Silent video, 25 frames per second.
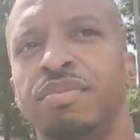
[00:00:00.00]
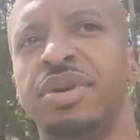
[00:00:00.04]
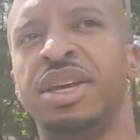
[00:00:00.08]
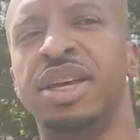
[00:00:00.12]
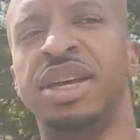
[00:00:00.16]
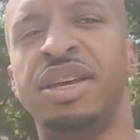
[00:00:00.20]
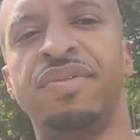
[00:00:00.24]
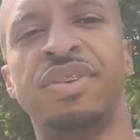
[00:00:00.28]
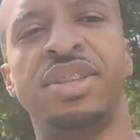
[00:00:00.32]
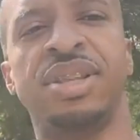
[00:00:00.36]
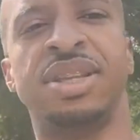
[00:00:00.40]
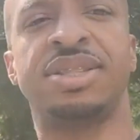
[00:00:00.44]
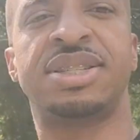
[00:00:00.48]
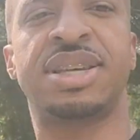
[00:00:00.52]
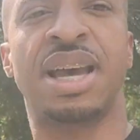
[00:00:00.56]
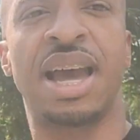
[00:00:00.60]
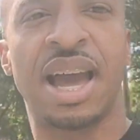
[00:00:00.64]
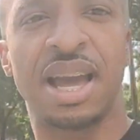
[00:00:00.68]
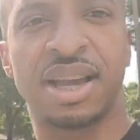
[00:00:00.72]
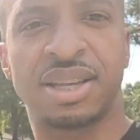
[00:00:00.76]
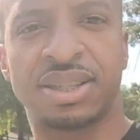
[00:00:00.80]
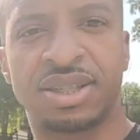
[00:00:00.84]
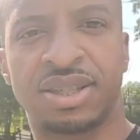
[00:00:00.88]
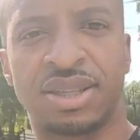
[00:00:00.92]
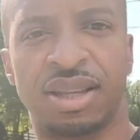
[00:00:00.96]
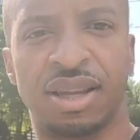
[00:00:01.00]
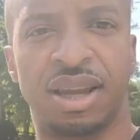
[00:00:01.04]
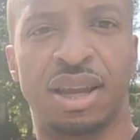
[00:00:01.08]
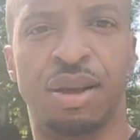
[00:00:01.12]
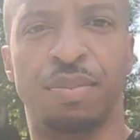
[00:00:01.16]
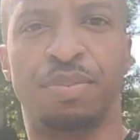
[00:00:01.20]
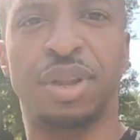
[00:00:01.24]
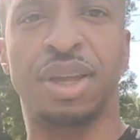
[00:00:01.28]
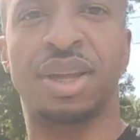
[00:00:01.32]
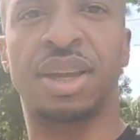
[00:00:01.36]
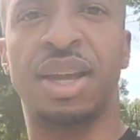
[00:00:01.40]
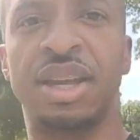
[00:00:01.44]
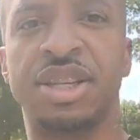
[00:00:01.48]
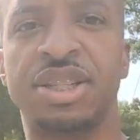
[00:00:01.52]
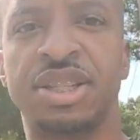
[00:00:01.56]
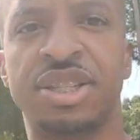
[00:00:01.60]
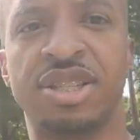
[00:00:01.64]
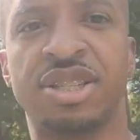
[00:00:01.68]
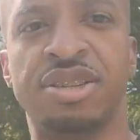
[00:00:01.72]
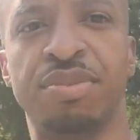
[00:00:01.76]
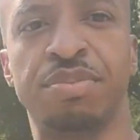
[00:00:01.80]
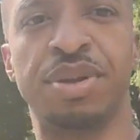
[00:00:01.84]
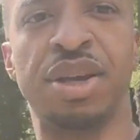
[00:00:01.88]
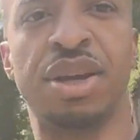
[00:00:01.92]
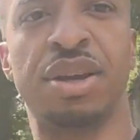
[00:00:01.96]
even the tax
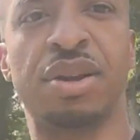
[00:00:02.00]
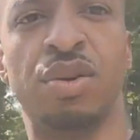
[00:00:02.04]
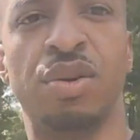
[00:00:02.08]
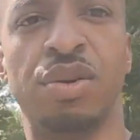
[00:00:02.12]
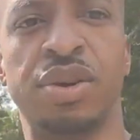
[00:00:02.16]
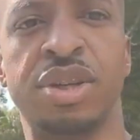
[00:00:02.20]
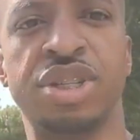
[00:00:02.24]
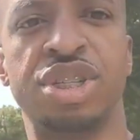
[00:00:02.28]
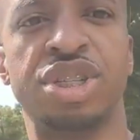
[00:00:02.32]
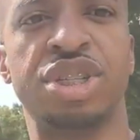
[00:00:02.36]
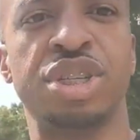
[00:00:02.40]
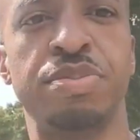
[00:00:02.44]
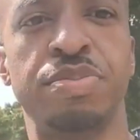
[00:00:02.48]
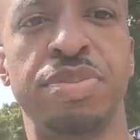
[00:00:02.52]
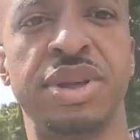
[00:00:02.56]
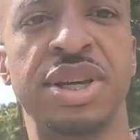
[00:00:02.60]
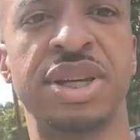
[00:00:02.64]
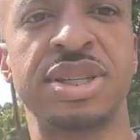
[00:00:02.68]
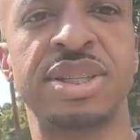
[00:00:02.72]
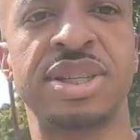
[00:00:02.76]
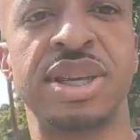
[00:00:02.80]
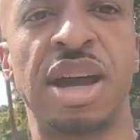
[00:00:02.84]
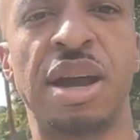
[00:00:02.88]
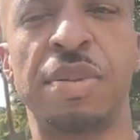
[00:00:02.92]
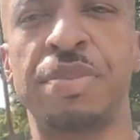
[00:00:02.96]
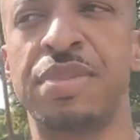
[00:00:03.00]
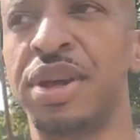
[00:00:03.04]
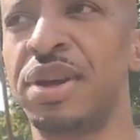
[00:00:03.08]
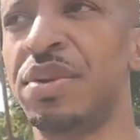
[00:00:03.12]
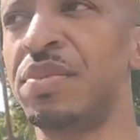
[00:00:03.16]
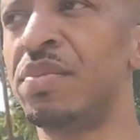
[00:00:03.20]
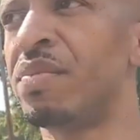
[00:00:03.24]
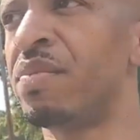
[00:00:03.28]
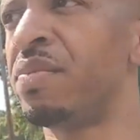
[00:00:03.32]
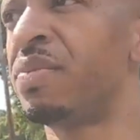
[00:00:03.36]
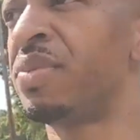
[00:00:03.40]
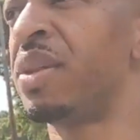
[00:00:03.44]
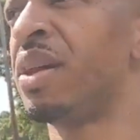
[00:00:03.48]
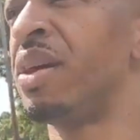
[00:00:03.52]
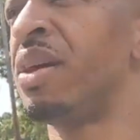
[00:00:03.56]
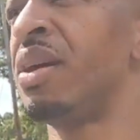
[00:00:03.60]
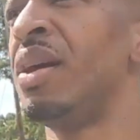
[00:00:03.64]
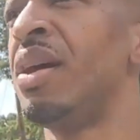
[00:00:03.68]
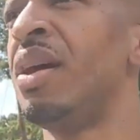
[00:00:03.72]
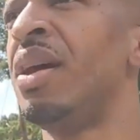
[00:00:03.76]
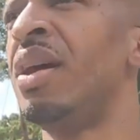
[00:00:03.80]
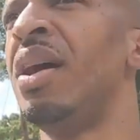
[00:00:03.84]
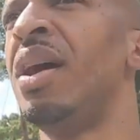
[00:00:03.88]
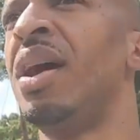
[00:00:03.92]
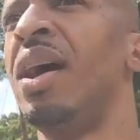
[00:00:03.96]
implications of Bitcoin should be a topic.
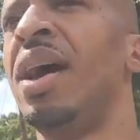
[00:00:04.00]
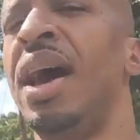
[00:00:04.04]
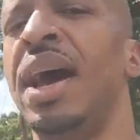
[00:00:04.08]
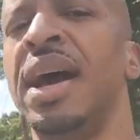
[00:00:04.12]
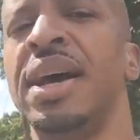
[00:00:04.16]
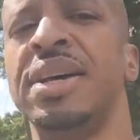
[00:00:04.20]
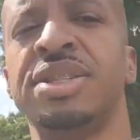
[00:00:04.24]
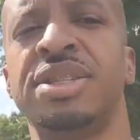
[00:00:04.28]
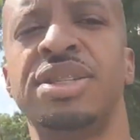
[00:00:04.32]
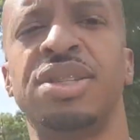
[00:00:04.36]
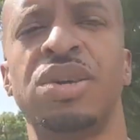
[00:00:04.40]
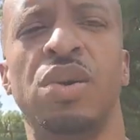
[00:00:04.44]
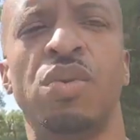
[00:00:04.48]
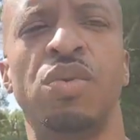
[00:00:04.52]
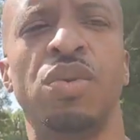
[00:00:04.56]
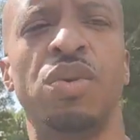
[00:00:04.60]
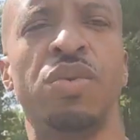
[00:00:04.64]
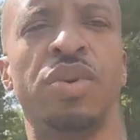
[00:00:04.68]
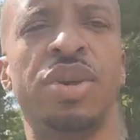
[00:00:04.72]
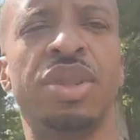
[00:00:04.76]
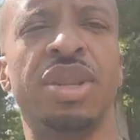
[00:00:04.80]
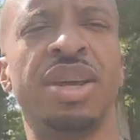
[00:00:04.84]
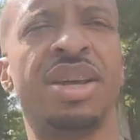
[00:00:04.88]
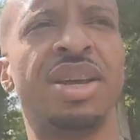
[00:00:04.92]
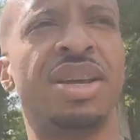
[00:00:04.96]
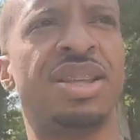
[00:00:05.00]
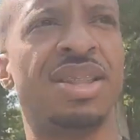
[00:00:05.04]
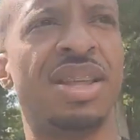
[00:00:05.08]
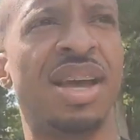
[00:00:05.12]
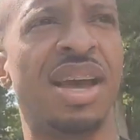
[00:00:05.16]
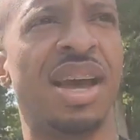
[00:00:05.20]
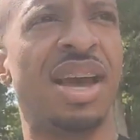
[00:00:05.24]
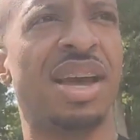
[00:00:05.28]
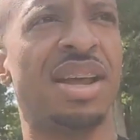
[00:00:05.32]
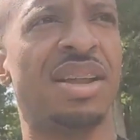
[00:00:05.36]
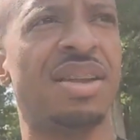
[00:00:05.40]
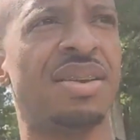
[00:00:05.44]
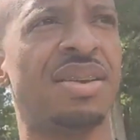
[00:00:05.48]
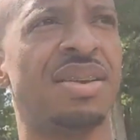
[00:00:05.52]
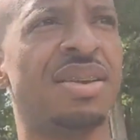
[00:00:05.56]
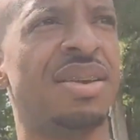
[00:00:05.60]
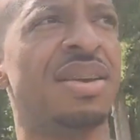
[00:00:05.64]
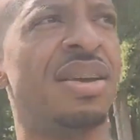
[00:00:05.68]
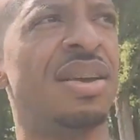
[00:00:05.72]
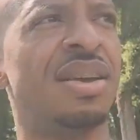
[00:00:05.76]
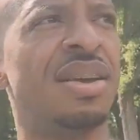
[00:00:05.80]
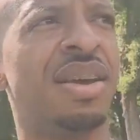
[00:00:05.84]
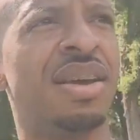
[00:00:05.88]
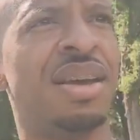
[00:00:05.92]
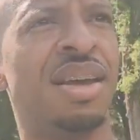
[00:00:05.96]
And so when we look at that,
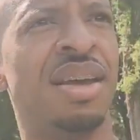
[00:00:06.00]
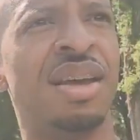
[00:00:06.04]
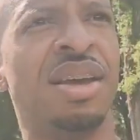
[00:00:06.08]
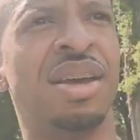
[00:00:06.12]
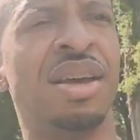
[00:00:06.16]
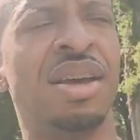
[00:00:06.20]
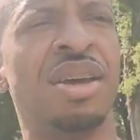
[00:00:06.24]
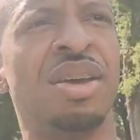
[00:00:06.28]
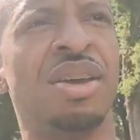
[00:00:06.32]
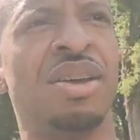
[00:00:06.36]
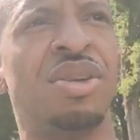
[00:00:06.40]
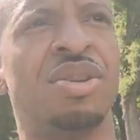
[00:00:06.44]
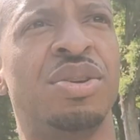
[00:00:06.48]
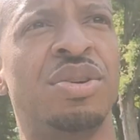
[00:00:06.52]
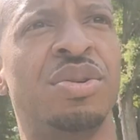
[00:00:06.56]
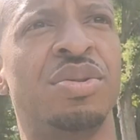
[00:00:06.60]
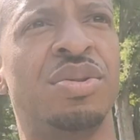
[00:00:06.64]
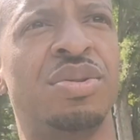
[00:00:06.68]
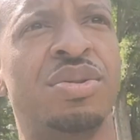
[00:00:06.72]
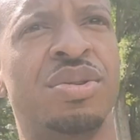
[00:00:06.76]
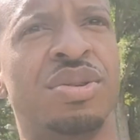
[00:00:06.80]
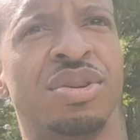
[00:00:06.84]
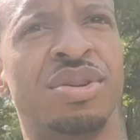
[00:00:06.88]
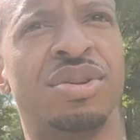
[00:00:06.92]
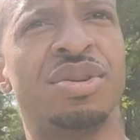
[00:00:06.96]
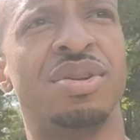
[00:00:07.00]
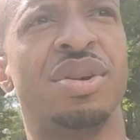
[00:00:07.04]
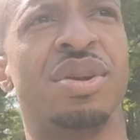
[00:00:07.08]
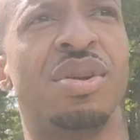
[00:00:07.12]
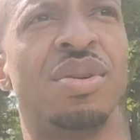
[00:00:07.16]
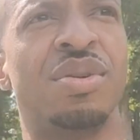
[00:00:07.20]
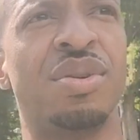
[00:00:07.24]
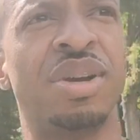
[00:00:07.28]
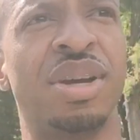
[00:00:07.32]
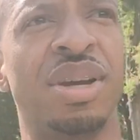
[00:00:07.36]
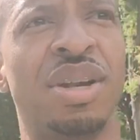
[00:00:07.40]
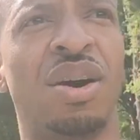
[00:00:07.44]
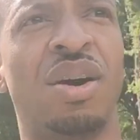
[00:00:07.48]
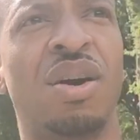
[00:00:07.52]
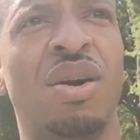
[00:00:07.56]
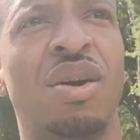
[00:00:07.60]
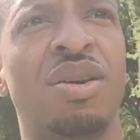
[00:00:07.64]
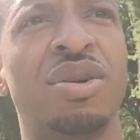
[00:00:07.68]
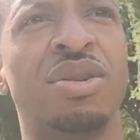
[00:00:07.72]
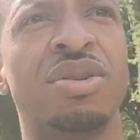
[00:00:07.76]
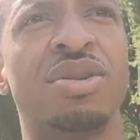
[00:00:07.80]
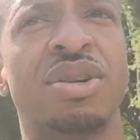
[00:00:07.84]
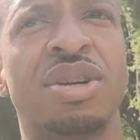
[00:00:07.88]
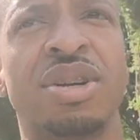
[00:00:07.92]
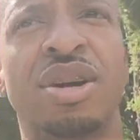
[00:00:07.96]
you you know it
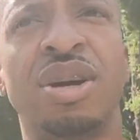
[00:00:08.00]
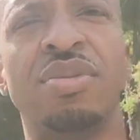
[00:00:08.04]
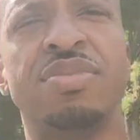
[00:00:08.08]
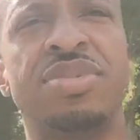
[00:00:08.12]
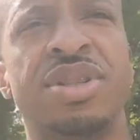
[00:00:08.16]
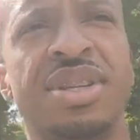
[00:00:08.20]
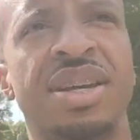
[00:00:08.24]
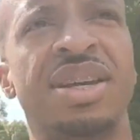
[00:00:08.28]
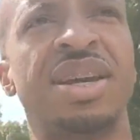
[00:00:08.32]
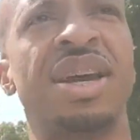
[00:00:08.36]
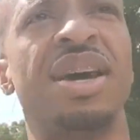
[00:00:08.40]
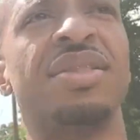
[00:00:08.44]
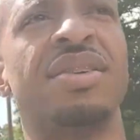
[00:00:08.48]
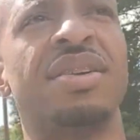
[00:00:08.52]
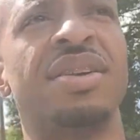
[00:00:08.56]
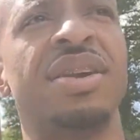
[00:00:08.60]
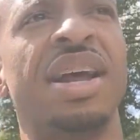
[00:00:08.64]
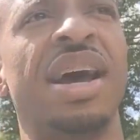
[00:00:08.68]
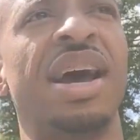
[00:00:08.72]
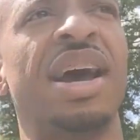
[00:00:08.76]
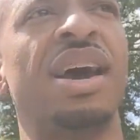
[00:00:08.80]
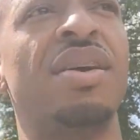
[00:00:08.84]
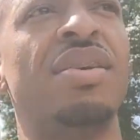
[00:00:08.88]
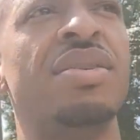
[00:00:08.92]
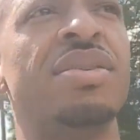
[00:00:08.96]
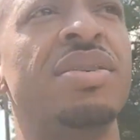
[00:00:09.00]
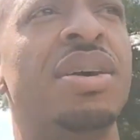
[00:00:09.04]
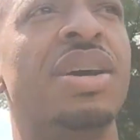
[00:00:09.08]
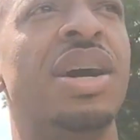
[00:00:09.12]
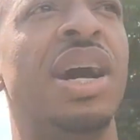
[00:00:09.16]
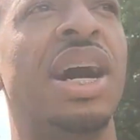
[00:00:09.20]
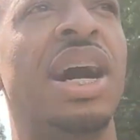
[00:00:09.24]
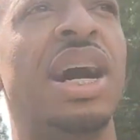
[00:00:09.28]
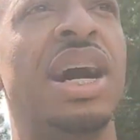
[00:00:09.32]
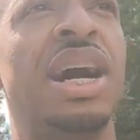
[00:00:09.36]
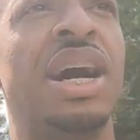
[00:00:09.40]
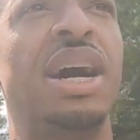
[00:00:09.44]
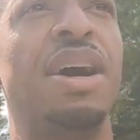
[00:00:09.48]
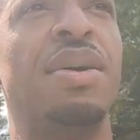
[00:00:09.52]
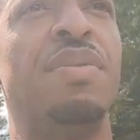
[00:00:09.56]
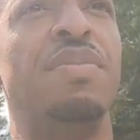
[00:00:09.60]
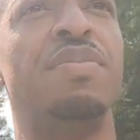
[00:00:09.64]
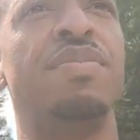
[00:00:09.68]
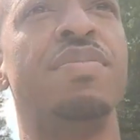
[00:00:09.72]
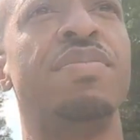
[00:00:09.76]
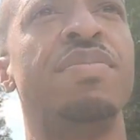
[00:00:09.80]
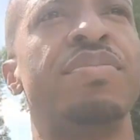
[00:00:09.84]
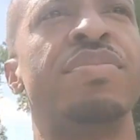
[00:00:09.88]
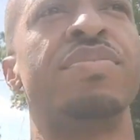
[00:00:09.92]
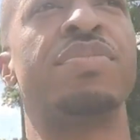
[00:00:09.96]
all comes together now.
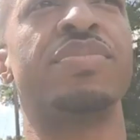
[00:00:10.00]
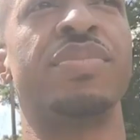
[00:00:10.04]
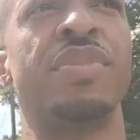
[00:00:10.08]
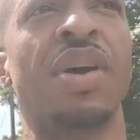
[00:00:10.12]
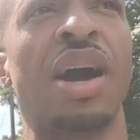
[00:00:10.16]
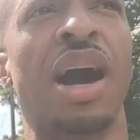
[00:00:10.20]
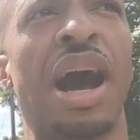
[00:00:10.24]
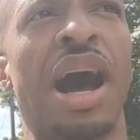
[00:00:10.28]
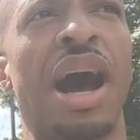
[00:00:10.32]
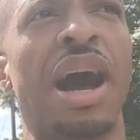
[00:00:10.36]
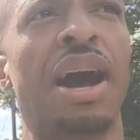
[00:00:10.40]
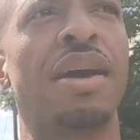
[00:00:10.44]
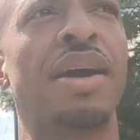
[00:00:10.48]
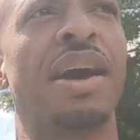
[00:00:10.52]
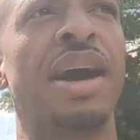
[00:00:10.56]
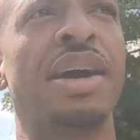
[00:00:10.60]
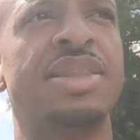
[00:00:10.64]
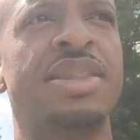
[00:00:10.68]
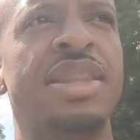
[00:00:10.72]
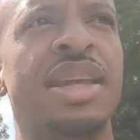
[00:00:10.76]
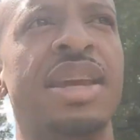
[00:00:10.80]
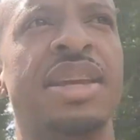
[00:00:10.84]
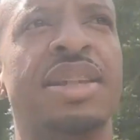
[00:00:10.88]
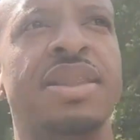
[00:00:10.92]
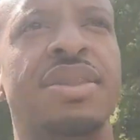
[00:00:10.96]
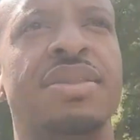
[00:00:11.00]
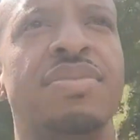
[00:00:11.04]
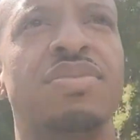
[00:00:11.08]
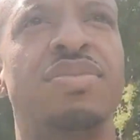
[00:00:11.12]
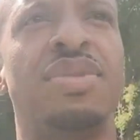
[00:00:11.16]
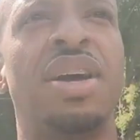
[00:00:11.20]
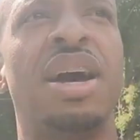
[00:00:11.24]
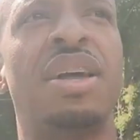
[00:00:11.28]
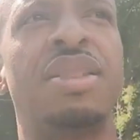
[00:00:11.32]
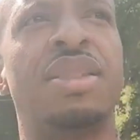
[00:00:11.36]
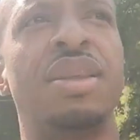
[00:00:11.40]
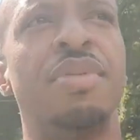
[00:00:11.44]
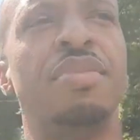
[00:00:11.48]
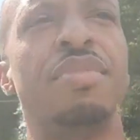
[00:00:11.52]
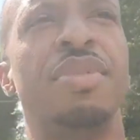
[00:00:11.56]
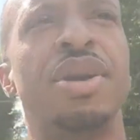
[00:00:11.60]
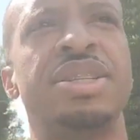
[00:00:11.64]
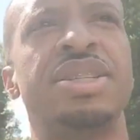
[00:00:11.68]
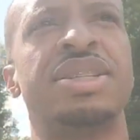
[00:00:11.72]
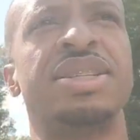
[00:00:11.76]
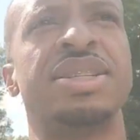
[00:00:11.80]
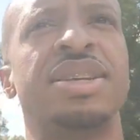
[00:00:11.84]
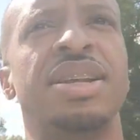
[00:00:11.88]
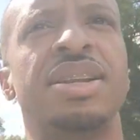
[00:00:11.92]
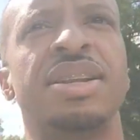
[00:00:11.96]
Um, I, I think nothing
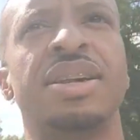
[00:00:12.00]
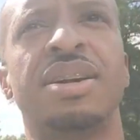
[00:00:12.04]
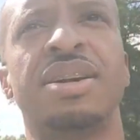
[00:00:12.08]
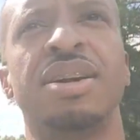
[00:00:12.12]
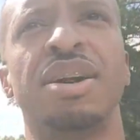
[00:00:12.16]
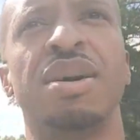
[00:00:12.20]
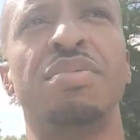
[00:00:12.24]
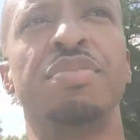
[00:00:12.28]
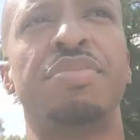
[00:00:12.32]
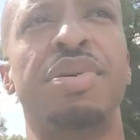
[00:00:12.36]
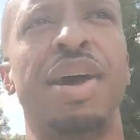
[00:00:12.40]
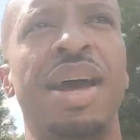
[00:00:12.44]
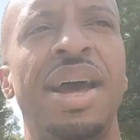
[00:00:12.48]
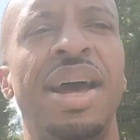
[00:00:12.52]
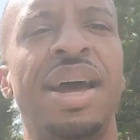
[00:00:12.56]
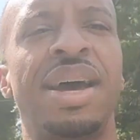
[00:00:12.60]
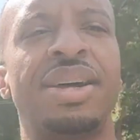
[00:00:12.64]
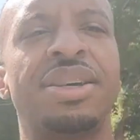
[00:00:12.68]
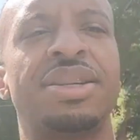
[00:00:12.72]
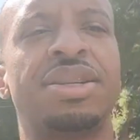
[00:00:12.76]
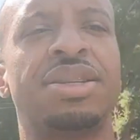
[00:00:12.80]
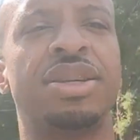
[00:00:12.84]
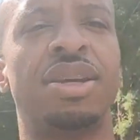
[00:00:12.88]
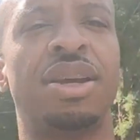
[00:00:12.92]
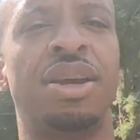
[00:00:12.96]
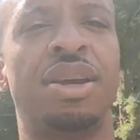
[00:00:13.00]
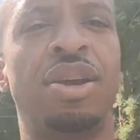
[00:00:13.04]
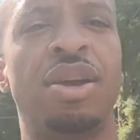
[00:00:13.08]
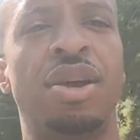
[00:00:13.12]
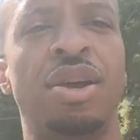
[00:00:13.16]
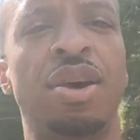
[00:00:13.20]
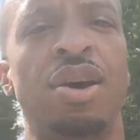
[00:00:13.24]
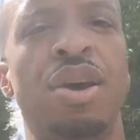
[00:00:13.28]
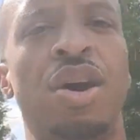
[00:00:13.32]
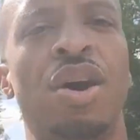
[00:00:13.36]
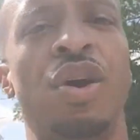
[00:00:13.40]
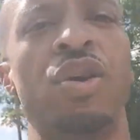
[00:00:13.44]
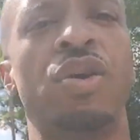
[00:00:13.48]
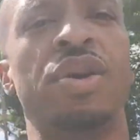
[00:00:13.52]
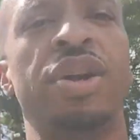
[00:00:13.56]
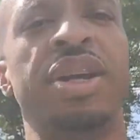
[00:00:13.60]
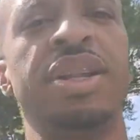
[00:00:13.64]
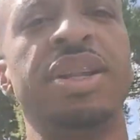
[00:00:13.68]
much is going to come past on